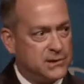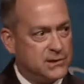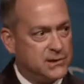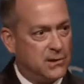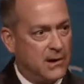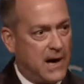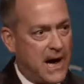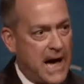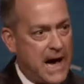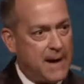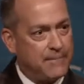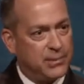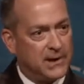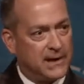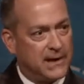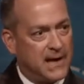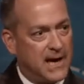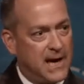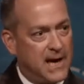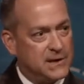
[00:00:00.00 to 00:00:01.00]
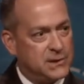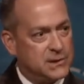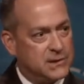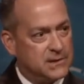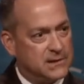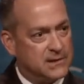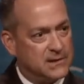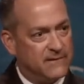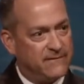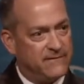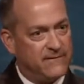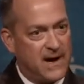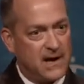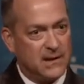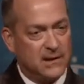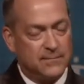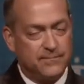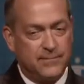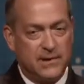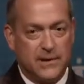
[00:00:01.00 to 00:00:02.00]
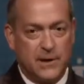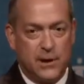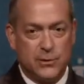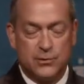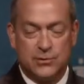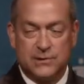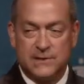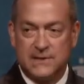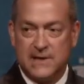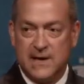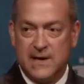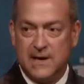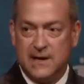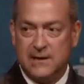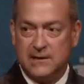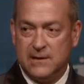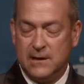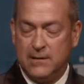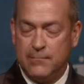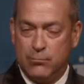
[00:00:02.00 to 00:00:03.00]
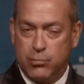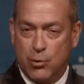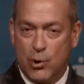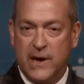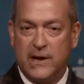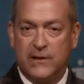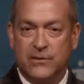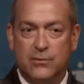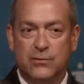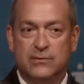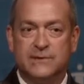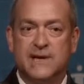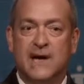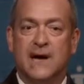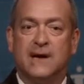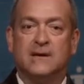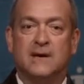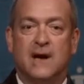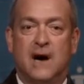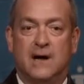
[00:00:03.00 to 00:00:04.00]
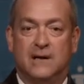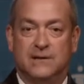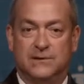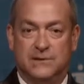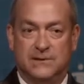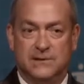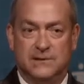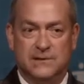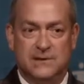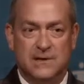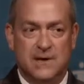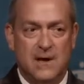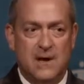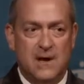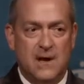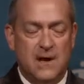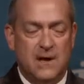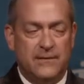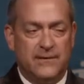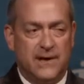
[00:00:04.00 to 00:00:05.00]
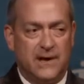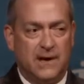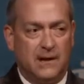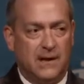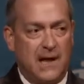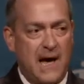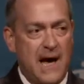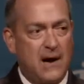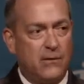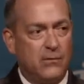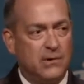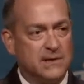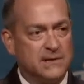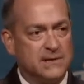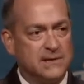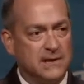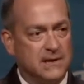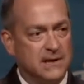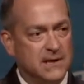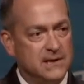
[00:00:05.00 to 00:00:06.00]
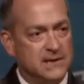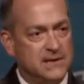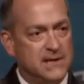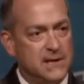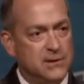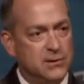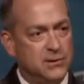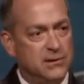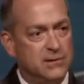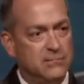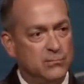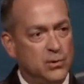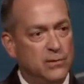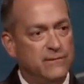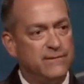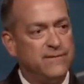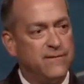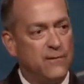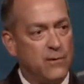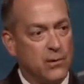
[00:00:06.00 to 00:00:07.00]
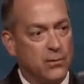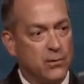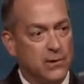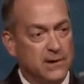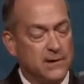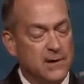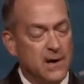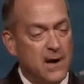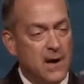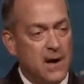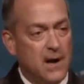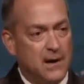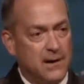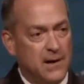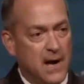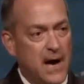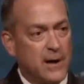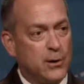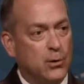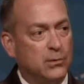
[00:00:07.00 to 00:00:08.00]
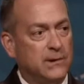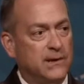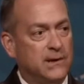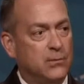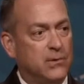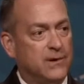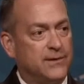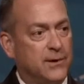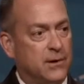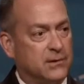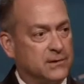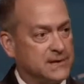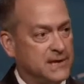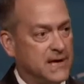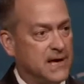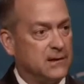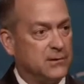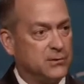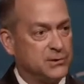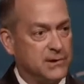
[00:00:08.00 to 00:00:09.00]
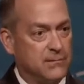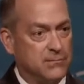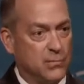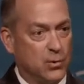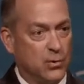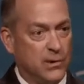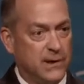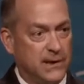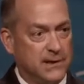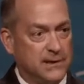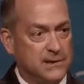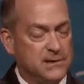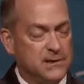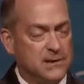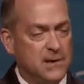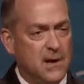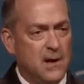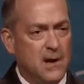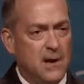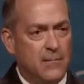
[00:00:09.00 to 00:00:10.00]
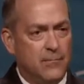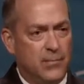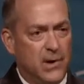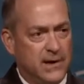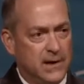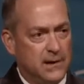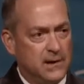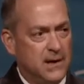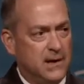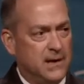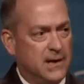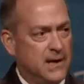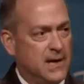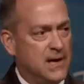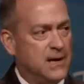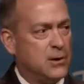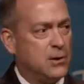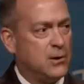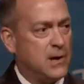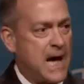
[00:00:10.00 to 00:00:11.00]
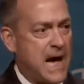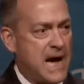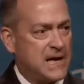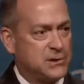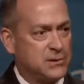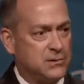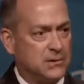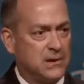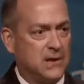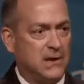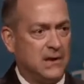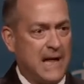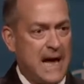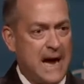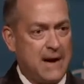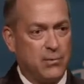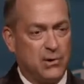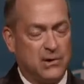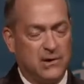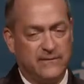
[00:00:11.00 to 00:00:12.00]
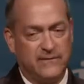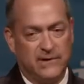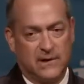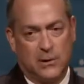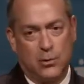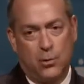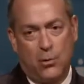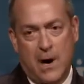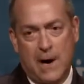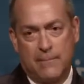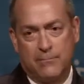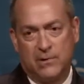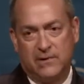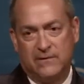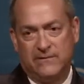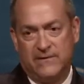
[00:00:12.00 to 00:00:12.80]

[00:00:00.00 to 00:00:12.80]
to application to develop and understand breakthrough technologies that allow us to continue to move forward, not only with our sailors and Marines, but in an international collaborative and cooperative